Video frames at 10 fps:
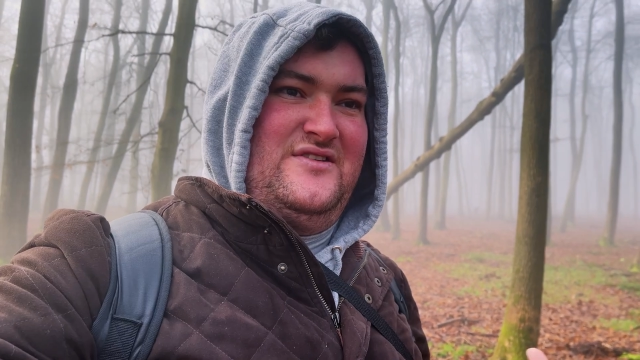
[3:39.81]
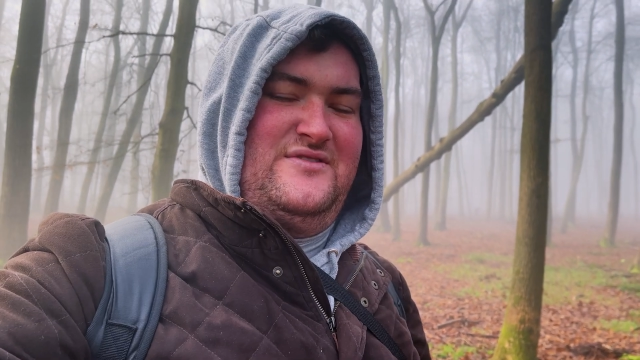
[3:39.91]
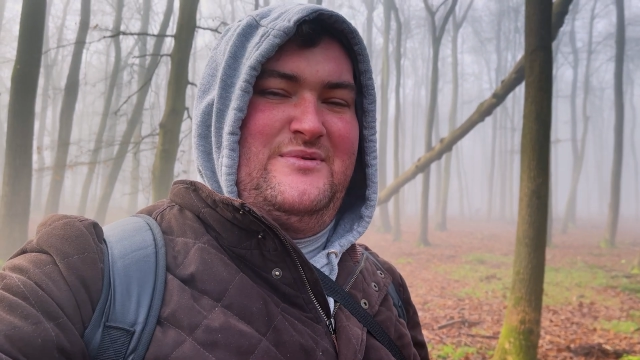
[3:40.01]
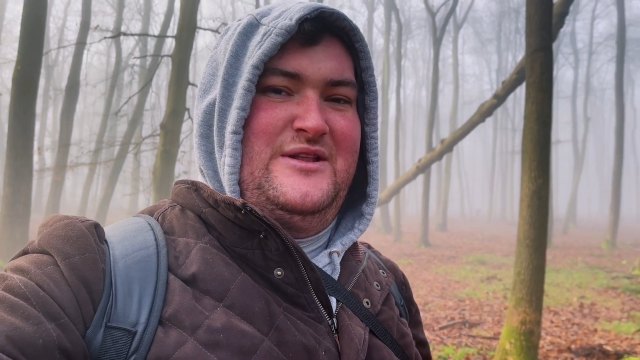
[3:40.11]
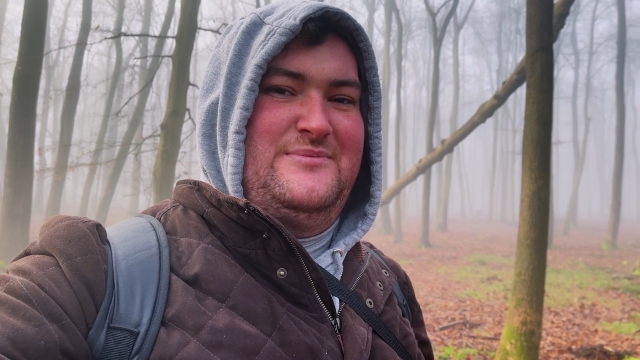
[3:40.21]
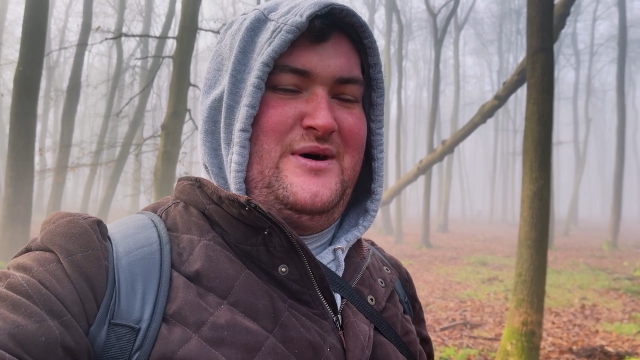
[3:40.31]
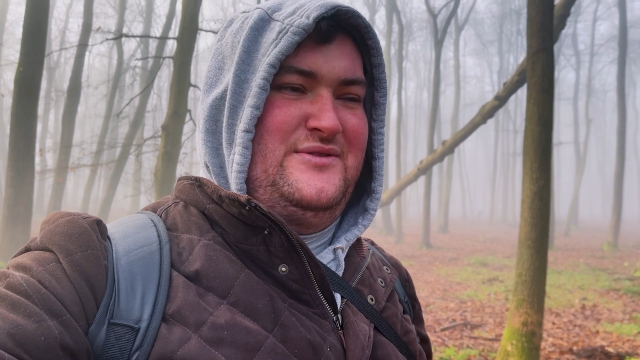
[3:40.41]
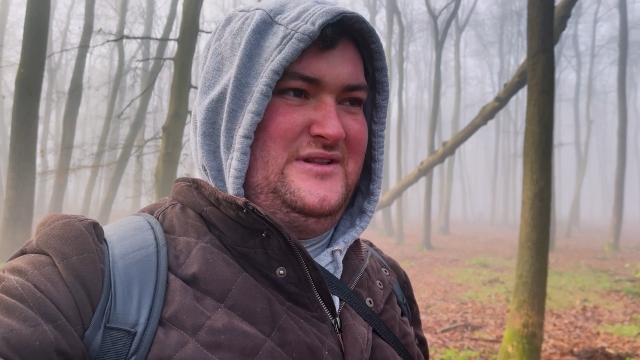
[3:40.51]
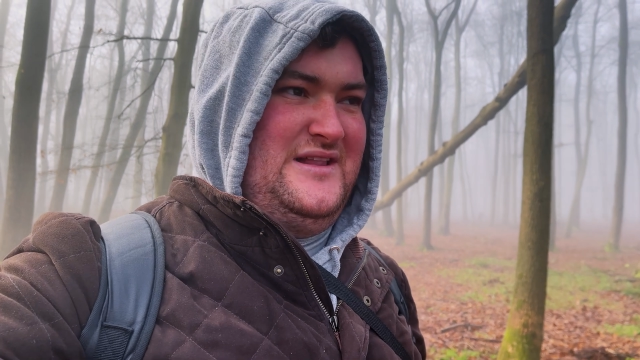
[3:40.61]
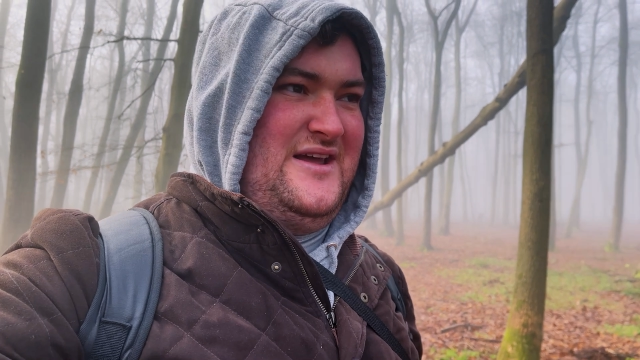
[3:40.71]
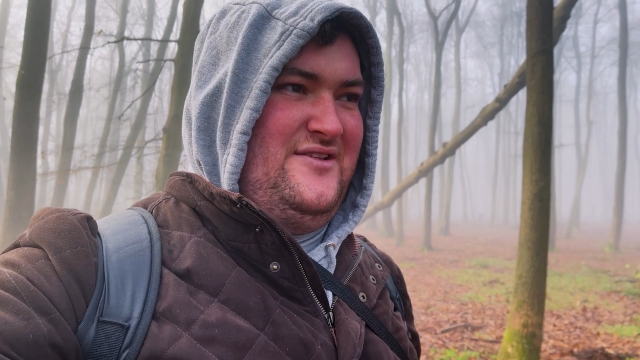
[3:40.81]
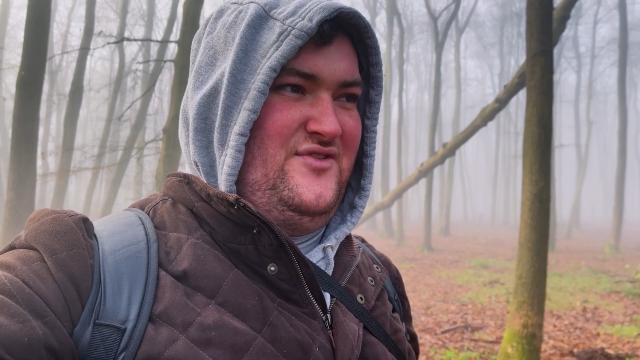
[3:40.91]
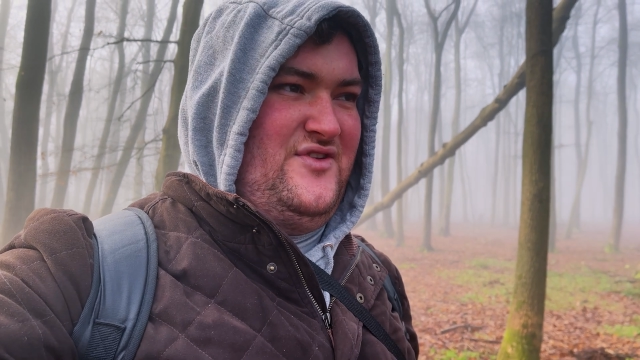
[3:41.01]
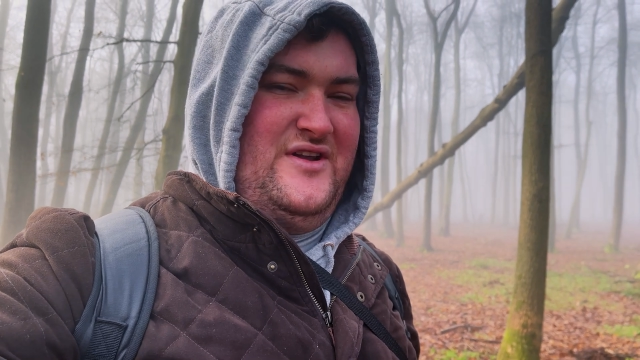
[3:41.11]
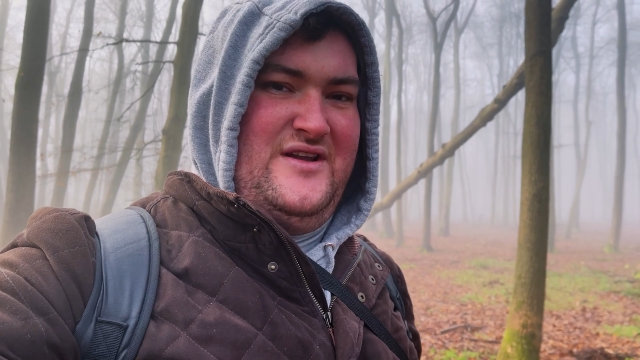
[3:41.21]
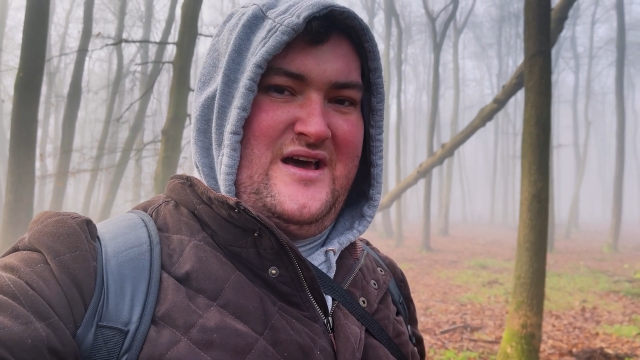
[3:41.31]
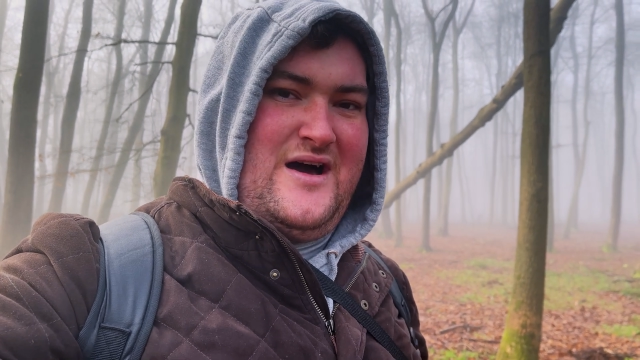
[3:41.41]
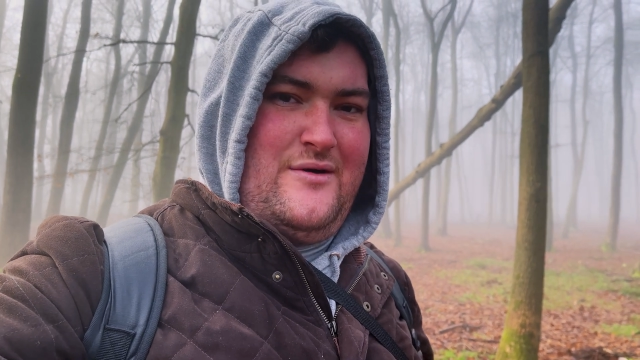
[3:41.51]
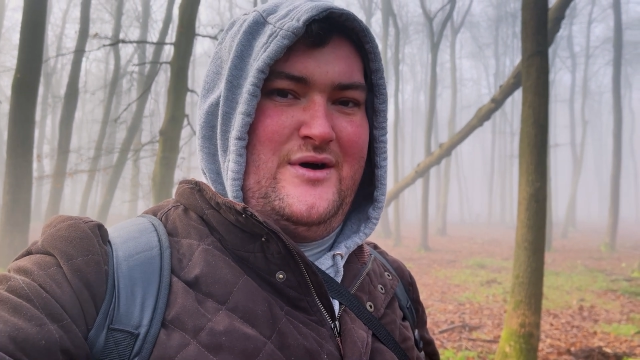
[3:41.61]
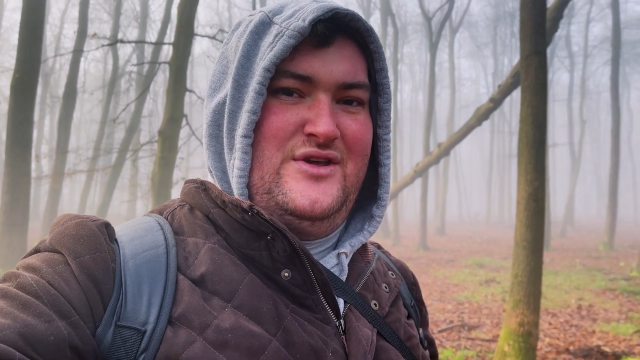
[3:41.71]
explain about the lens and
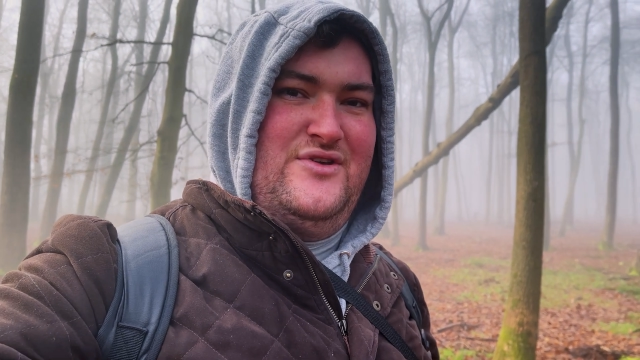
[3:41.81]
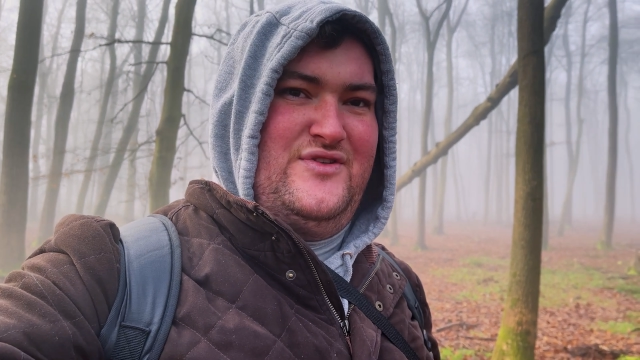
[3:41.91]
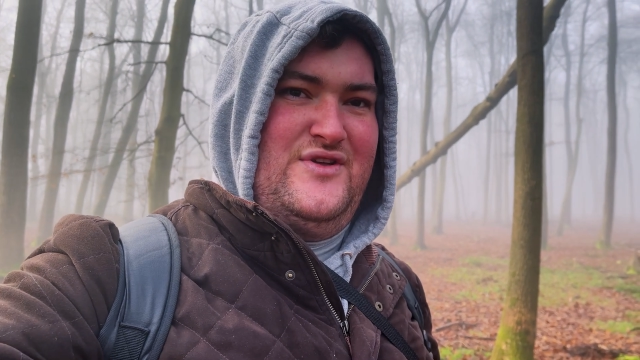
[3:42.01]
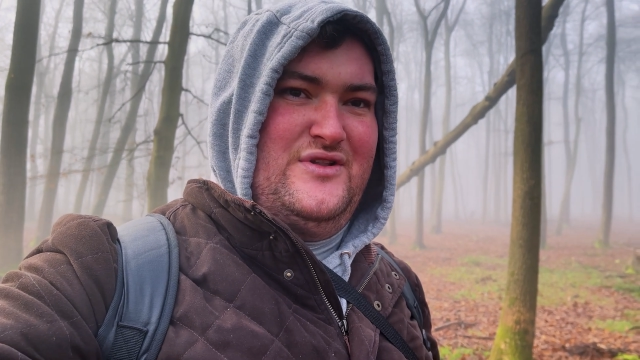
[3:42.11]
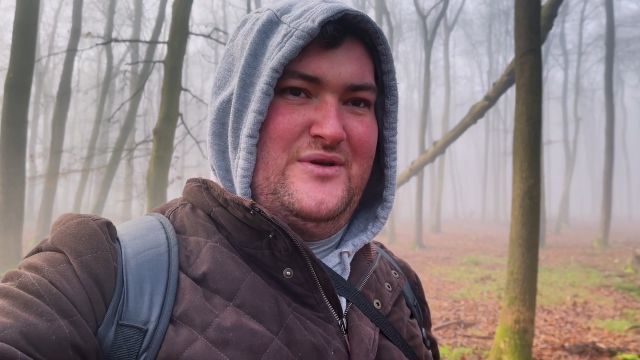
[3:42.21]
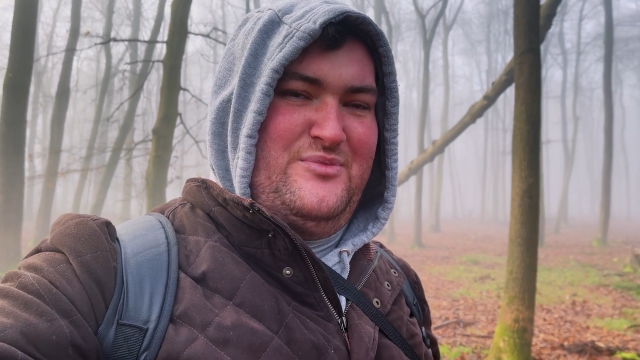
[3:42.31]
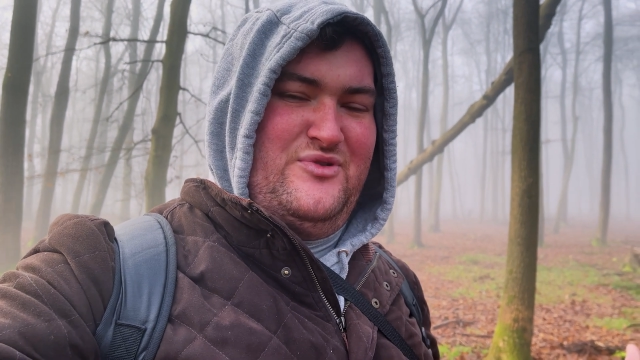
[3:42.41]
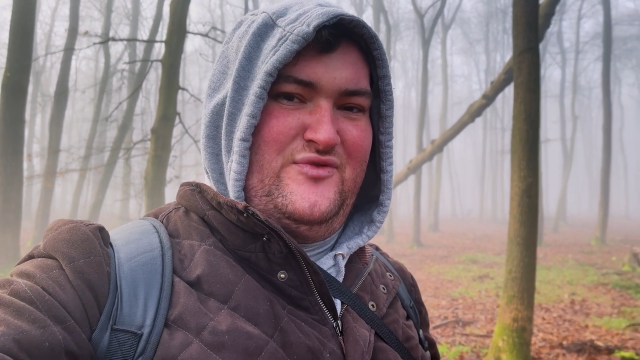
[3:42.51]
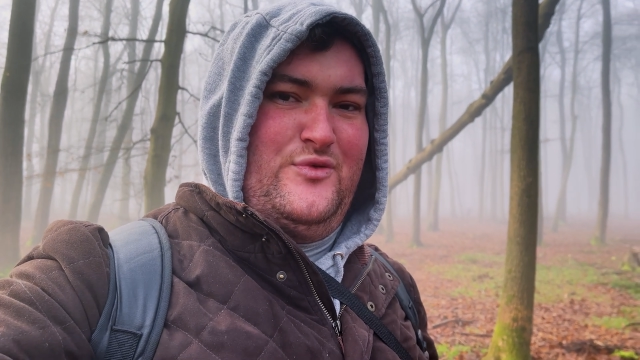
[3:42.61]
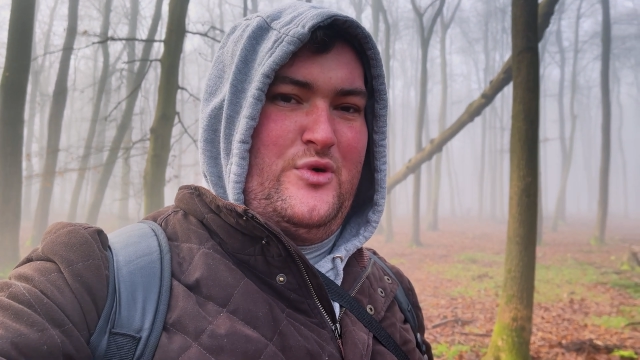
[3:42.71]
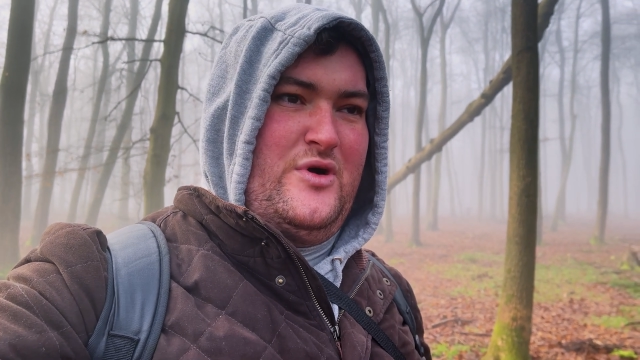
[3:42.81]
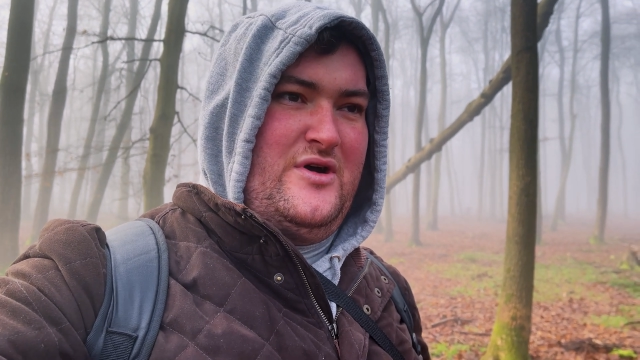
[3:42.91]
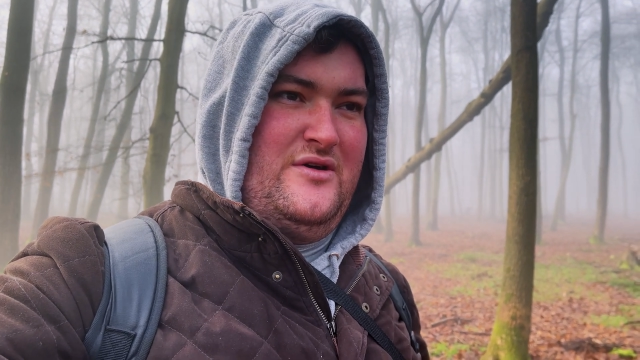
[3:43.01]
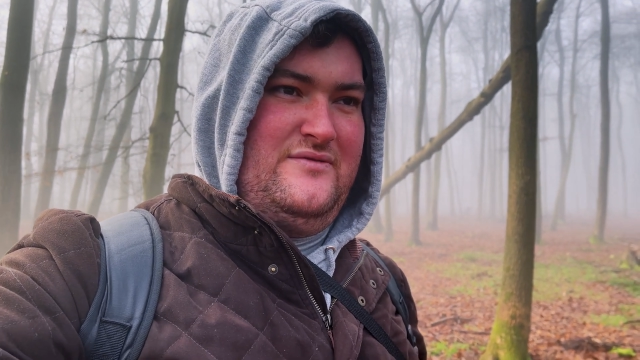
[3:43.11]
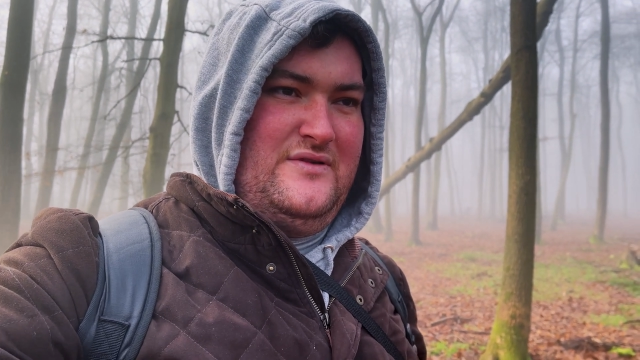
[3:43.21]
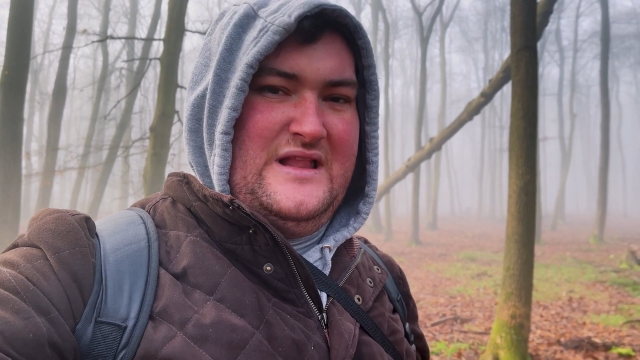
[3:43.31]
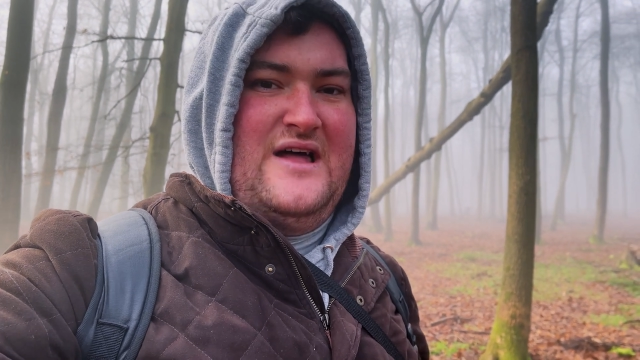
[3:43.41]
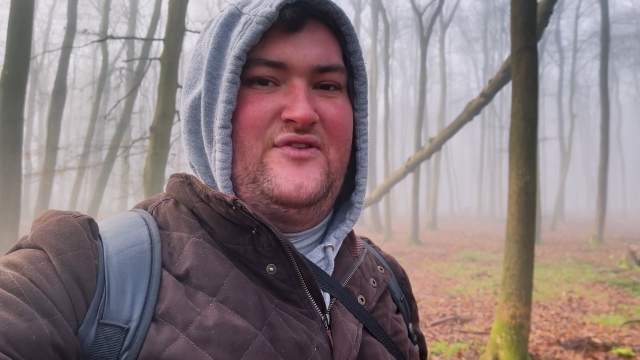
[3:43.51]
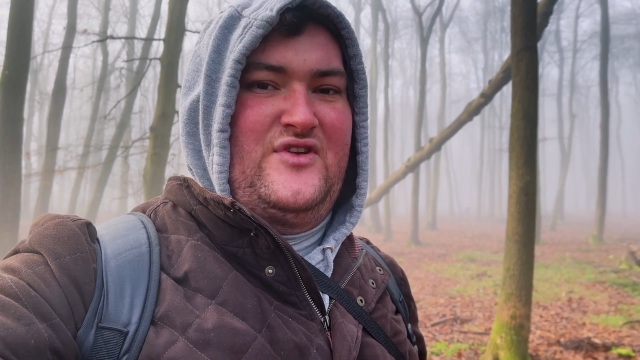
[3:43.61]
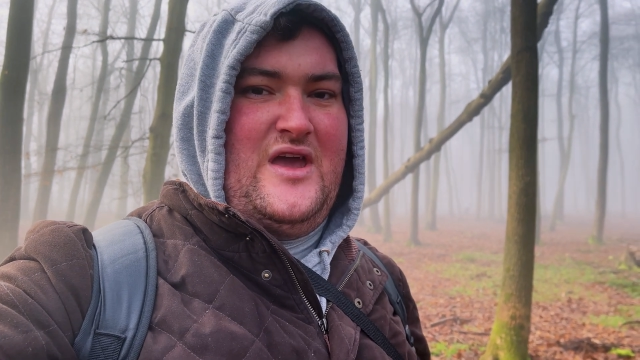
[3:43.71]
how I use the Olympus for
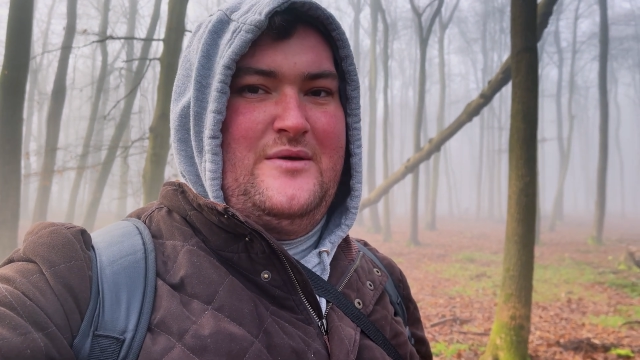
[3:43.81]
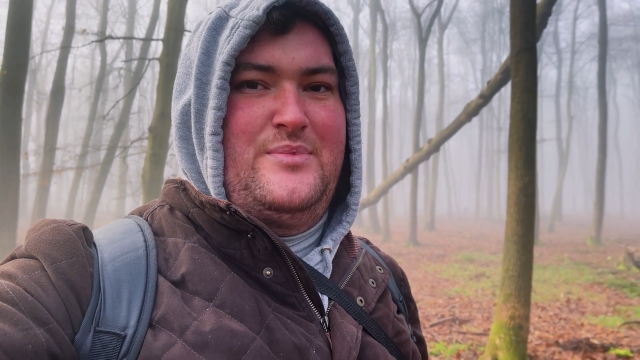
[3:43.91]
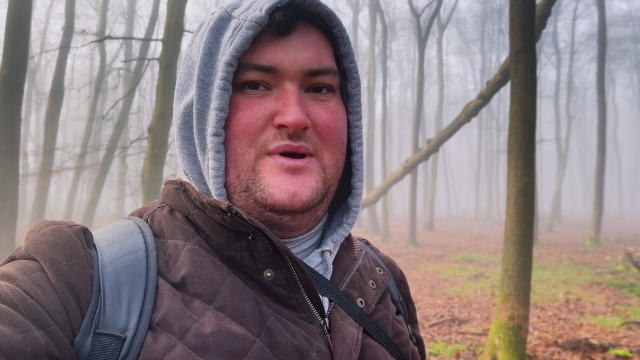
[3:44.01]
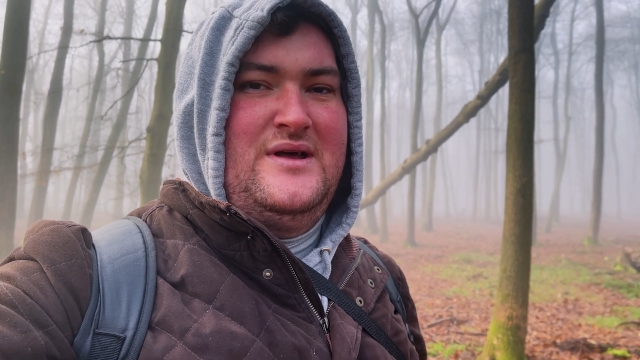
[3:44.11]
landscape.